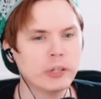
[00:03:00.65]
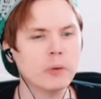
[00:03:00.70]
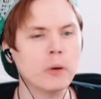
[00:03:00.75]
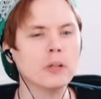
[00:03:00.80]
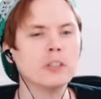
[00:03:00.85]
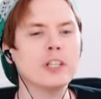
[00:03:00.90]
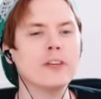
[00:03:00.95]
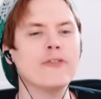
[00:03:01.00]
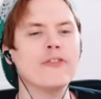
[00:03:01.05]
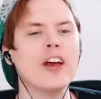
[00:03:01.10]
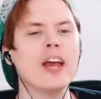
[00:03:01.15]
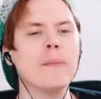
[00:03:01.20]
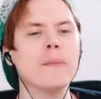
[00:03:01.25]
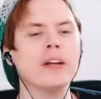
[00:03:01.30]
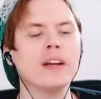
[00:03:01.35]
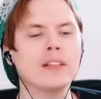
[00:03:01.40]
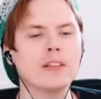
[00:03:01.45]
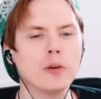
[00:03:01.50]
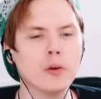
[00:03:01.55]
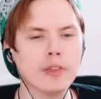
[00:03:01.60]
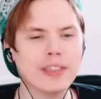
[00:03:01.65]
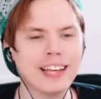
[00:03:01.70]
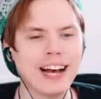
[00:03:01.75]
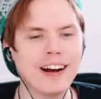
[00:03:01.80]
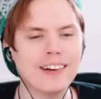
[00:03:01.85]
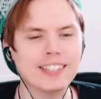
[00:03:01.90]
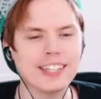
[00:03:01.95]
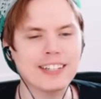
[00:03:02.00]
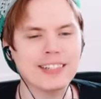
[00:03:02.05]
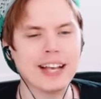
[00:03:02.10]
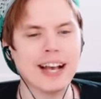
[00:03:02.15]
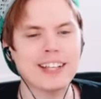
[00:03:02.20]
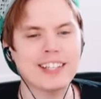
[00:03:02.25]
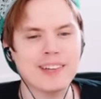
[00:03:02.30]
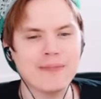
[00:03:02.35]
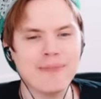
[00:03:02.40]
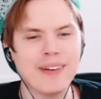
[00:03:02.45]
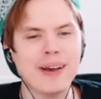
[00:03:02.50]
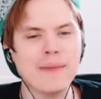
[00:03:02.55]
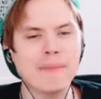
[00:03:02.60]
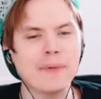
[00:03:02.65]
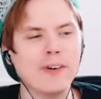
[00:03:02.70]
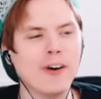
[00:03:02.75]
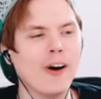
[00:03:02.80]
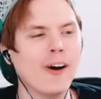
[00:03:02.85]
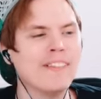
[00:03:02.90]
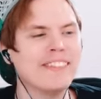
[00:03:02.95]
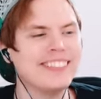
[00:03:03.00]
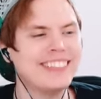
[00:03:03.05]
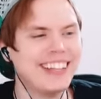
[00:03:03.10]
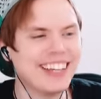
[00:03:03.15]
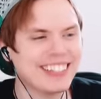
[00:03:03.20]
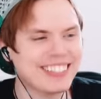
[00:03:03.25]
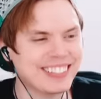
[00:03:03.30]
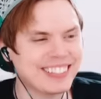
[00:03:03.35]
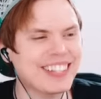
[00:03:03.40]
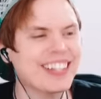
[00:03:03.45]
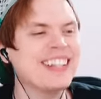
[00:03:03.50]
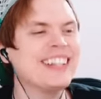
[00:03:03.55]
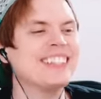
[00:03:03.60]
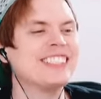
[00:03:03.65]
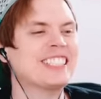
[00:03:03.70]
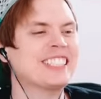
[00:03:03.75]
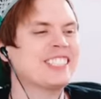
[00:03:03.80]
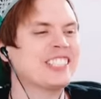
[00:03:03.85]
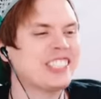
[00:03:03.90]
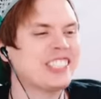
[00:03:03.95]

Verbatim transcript: She rose to fame in the 2000s as a member of Destiny's